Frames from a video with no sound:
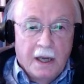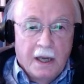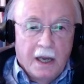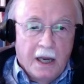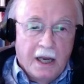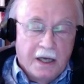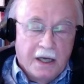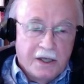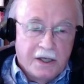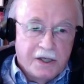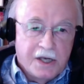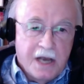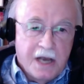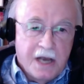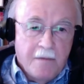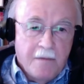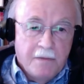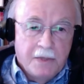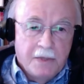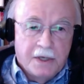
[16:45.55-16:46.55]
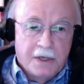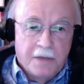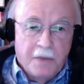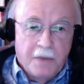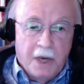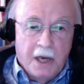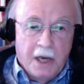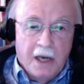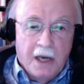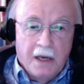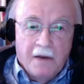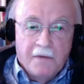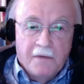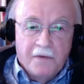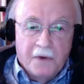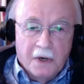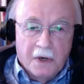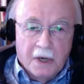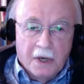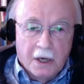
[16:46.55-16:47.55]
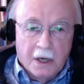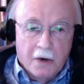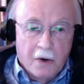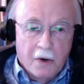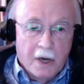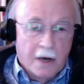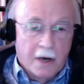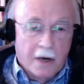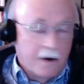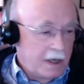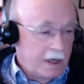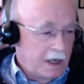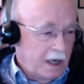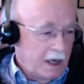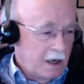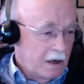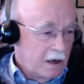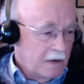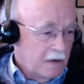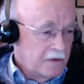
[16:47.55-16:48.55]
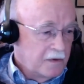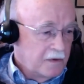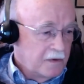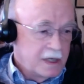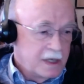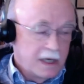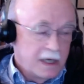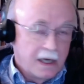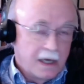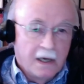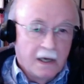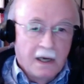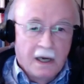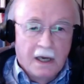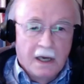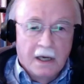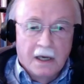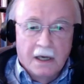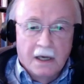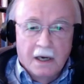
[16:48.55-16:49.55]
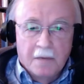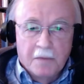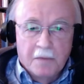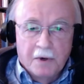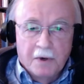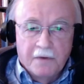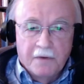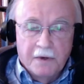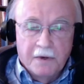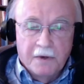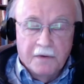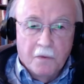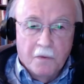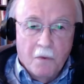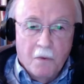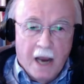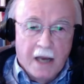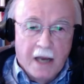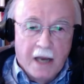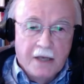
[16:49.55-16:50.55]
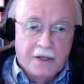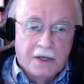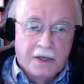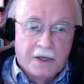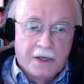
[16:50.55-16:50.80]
It seems to be fairly coherent. He offers it in a number of different ways,